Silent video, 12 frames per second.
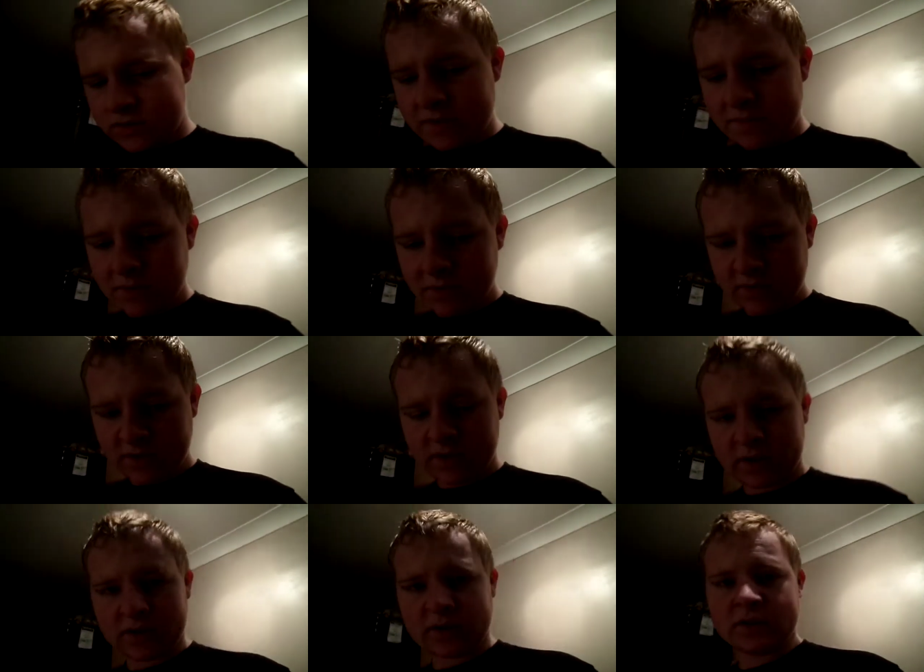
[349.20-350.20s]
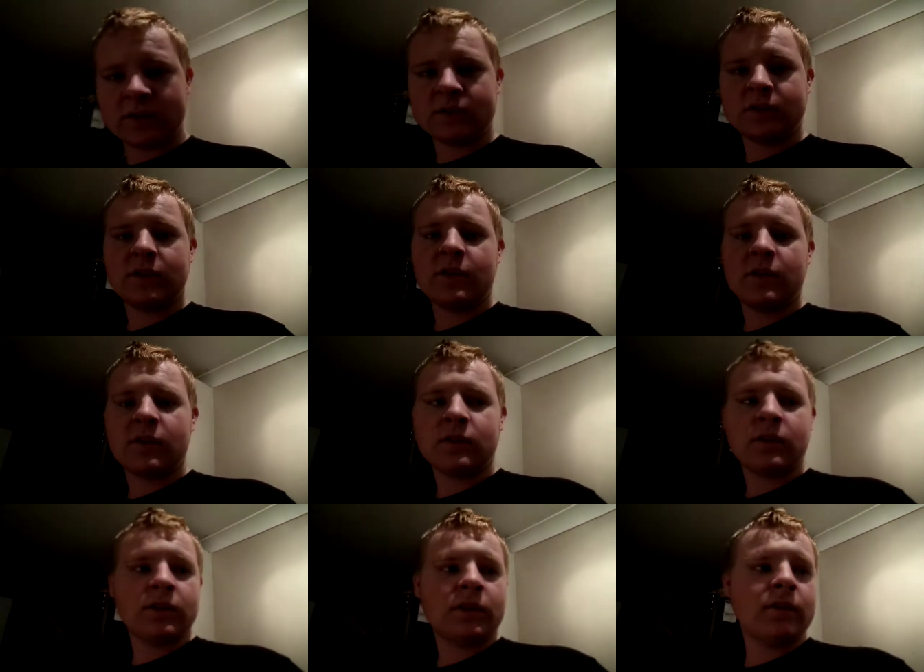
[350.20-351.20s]
let me know what you think, because I,
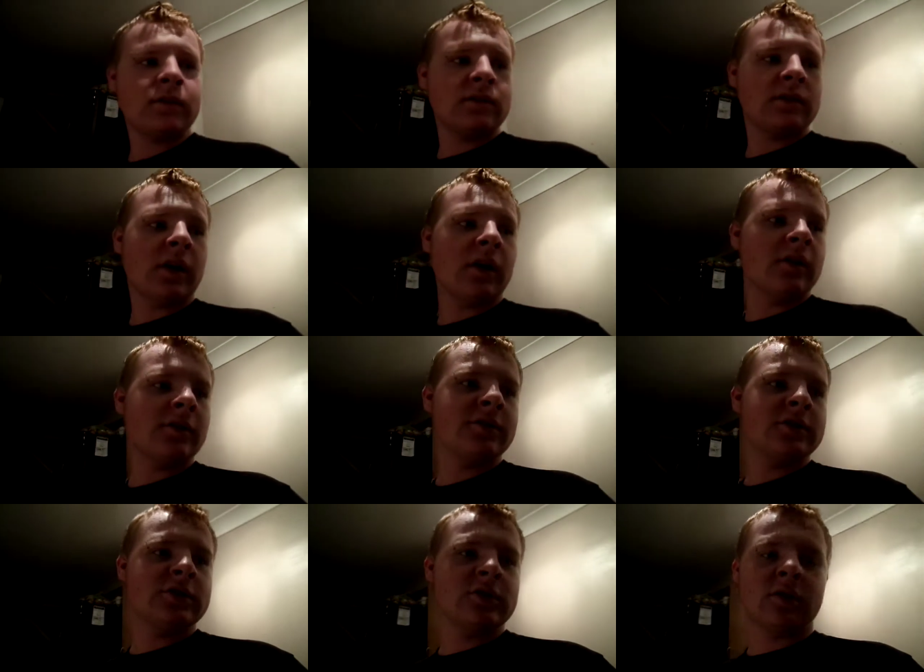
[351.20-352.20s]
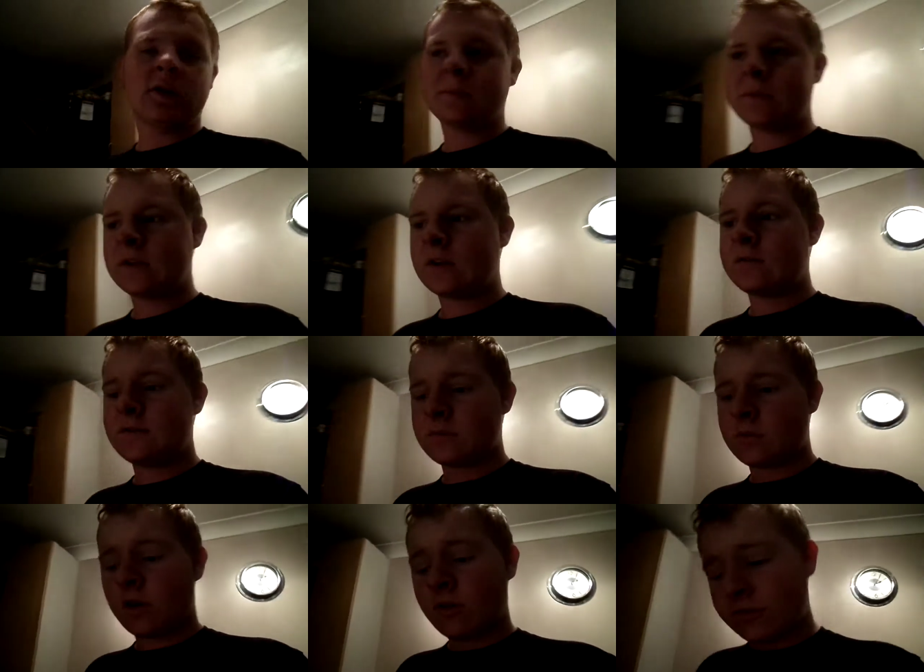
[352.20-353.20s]
I don't know for sure. I mean, I feel
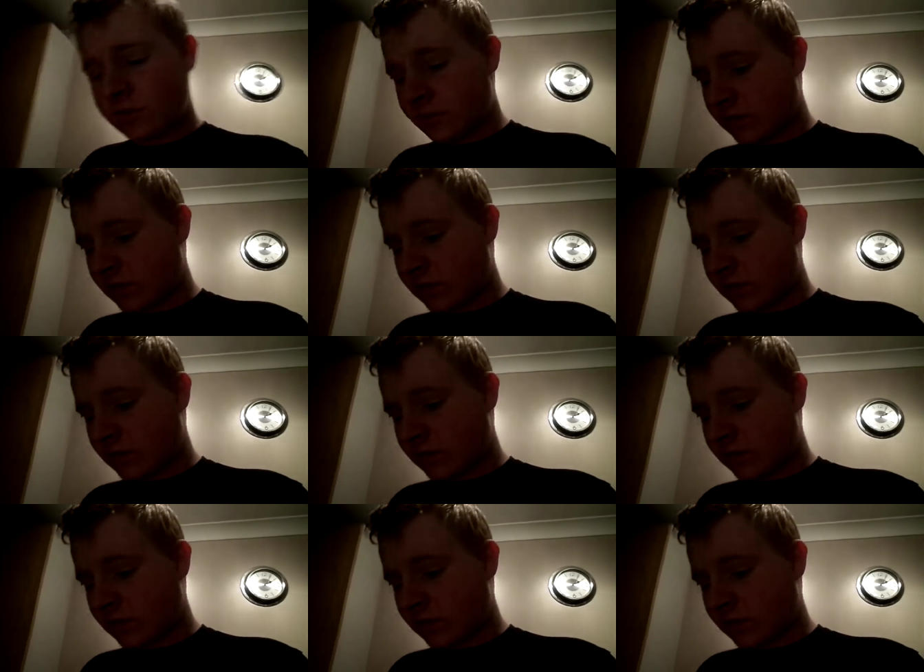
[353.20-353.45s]
more confident in